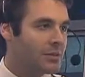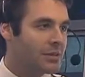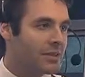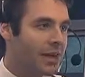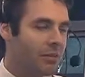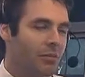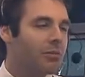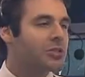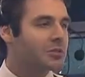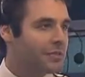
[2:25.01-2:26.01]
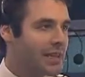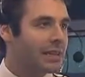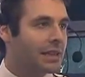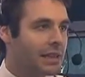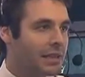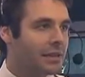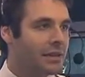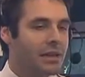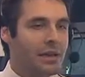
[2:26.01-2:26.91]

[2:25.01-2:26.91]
we decided, well, we'll just feed the leak.